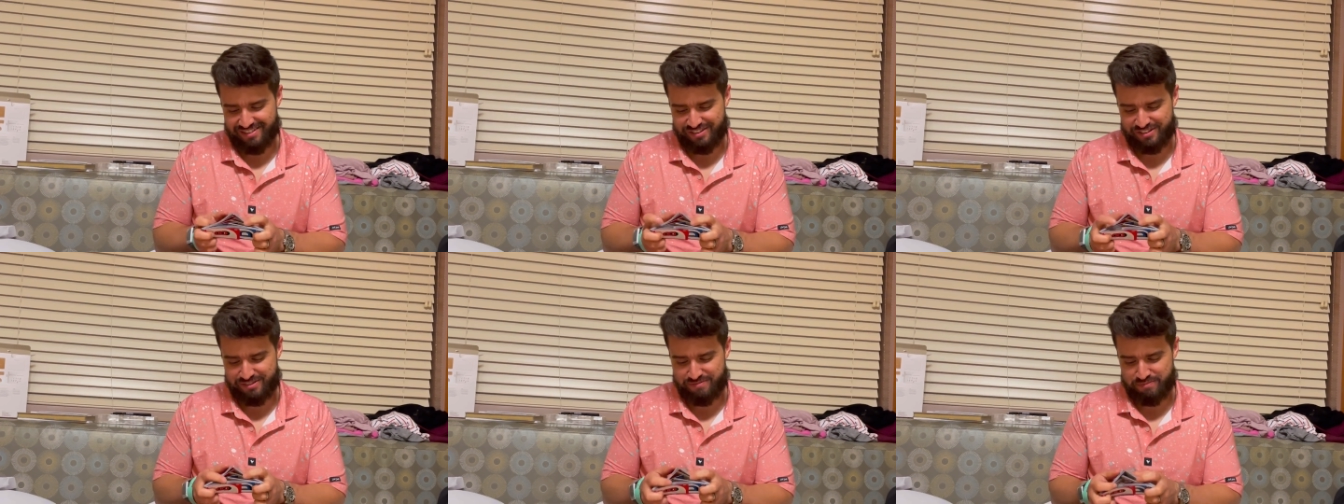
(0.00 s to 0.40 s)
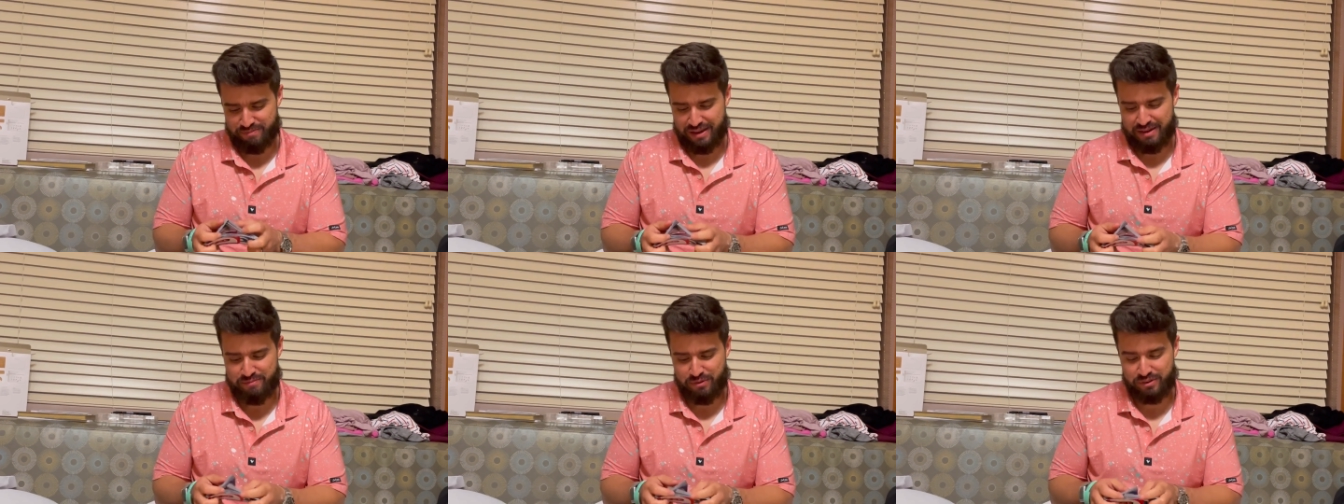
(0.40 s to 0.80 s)
Just
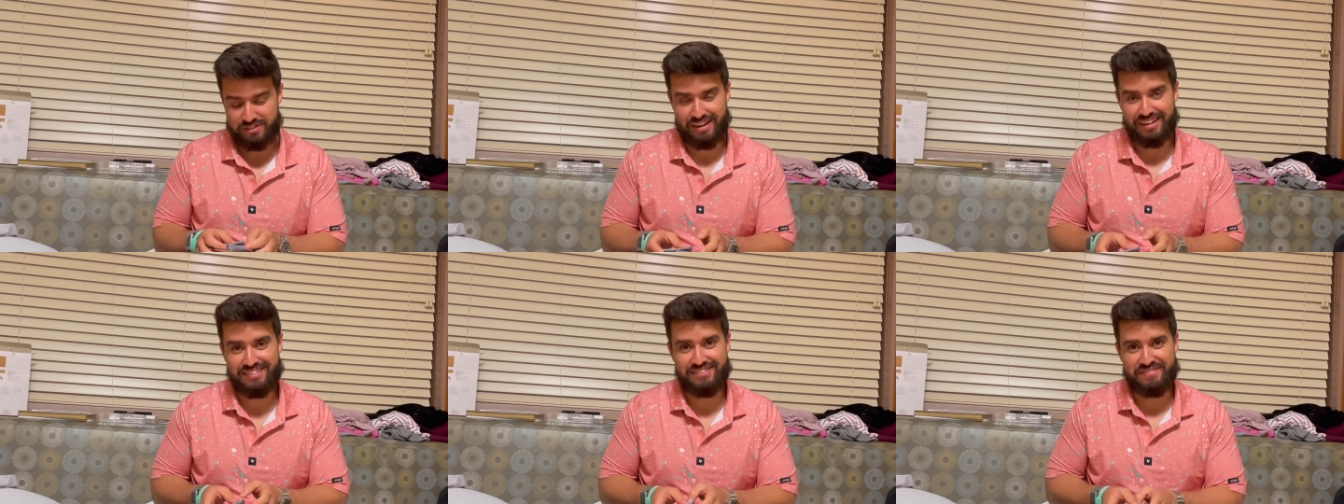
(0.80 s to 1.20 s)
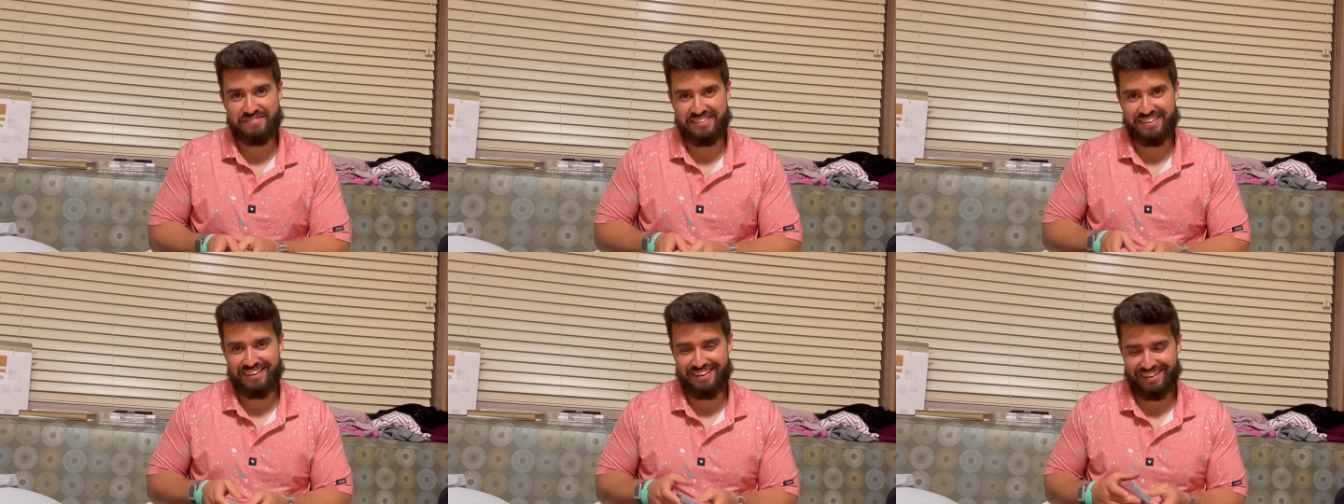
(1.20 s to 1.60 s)
playing both sides of
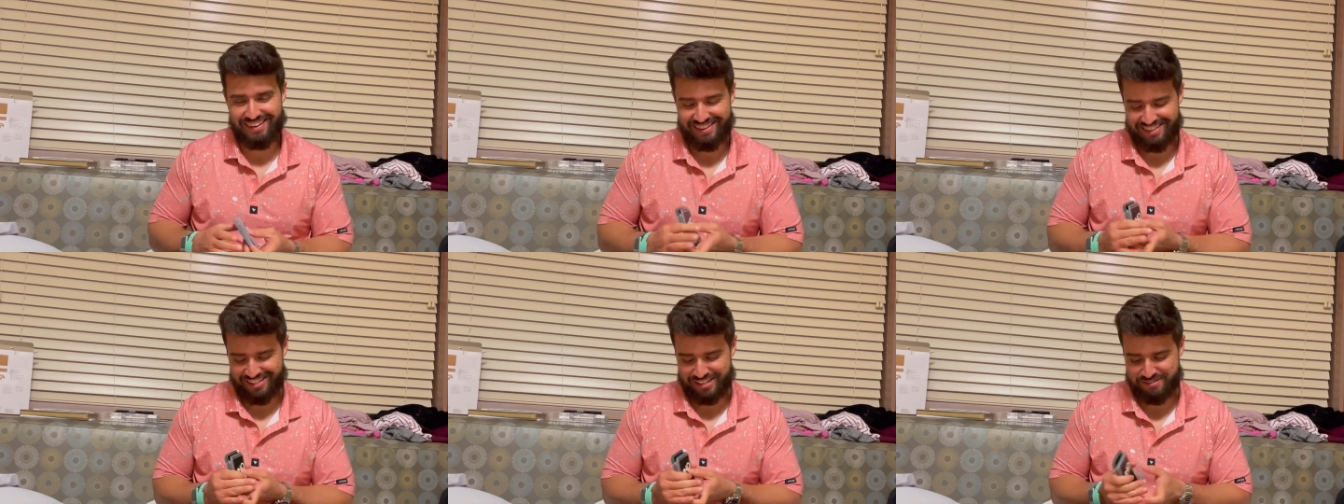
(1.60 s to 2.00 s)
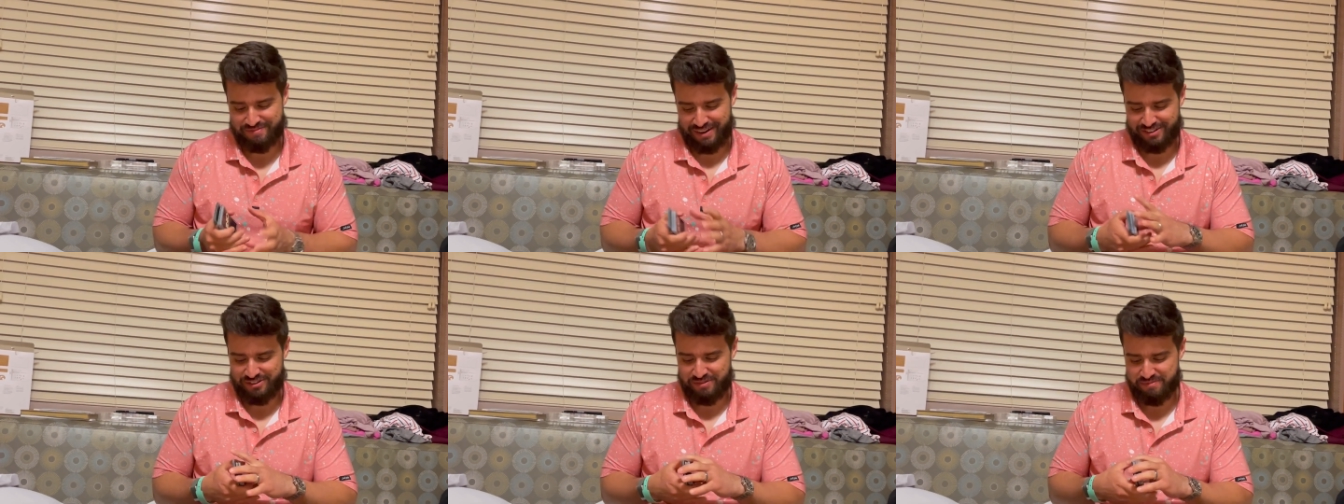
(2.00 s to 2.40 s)
the
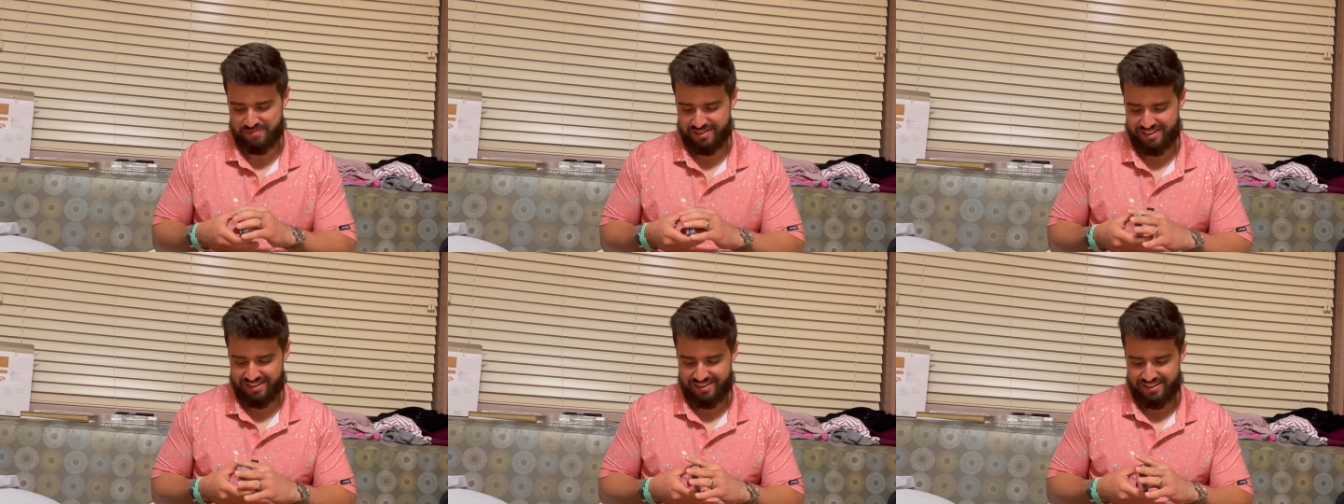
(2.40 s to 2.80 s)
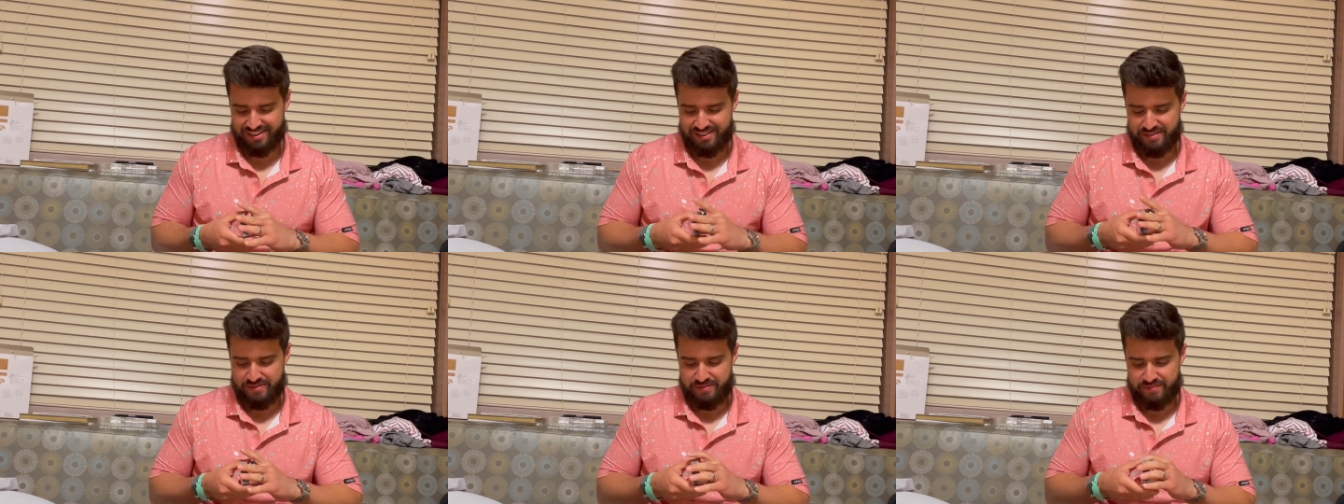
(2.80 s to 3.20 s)
spectrum. All
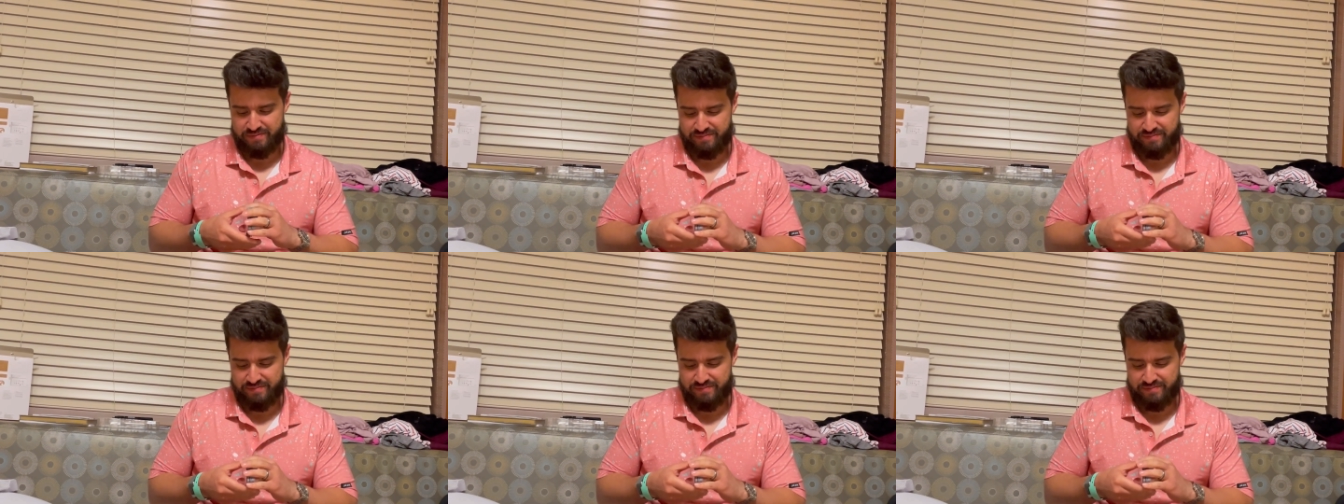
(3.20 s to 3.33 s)
right, well,